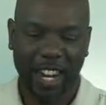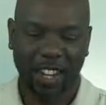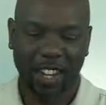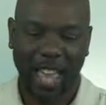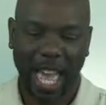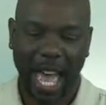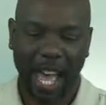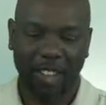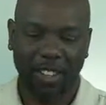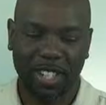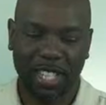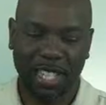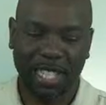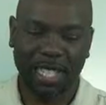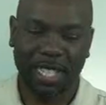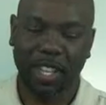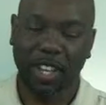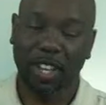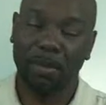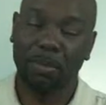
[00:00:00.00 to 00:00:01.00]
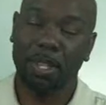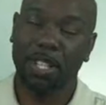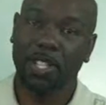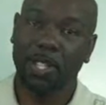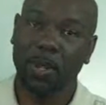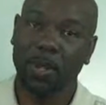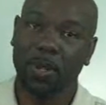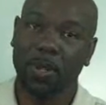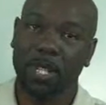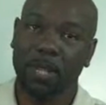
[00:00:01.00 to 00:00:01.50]
house is going to be
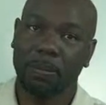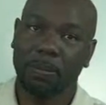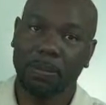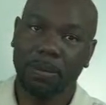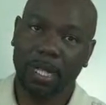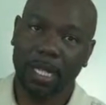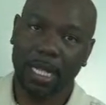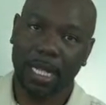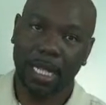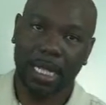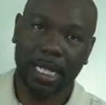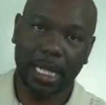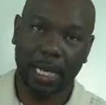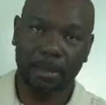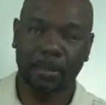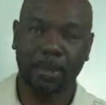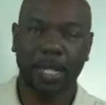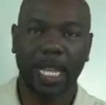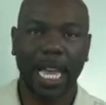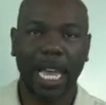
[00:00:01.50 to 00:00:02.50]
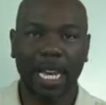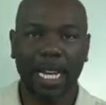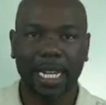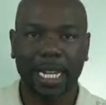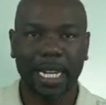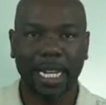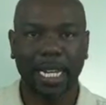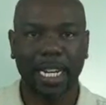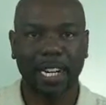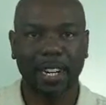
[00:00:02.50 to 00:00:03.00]
soon to tumble down
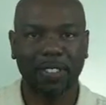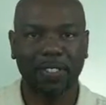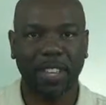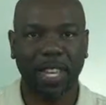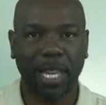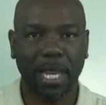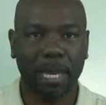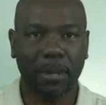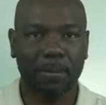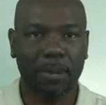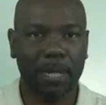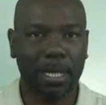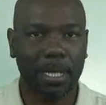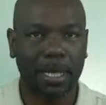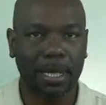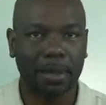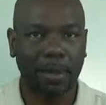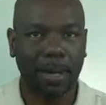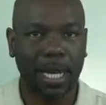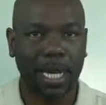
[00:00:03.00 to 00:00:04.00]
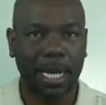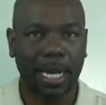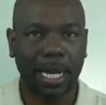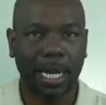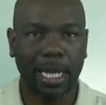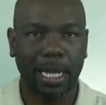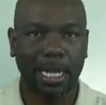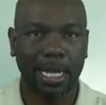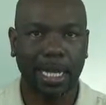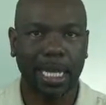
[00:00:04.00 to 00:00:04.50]
here if they keep pulling away
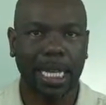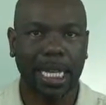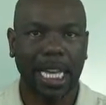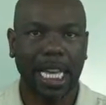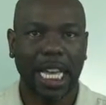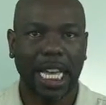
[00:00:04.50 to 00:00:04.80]
all the